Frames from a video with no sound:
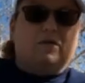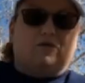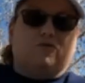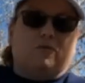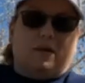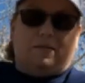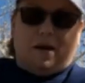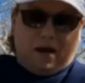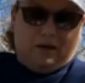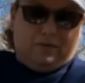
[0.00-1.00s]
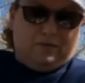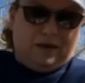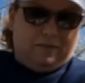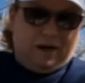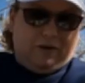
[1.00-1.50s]
Sure,
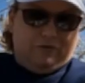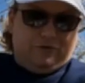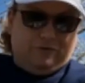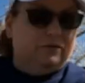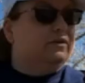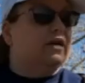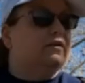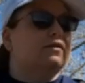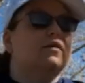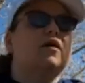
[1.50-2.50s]
take my allergy pill today this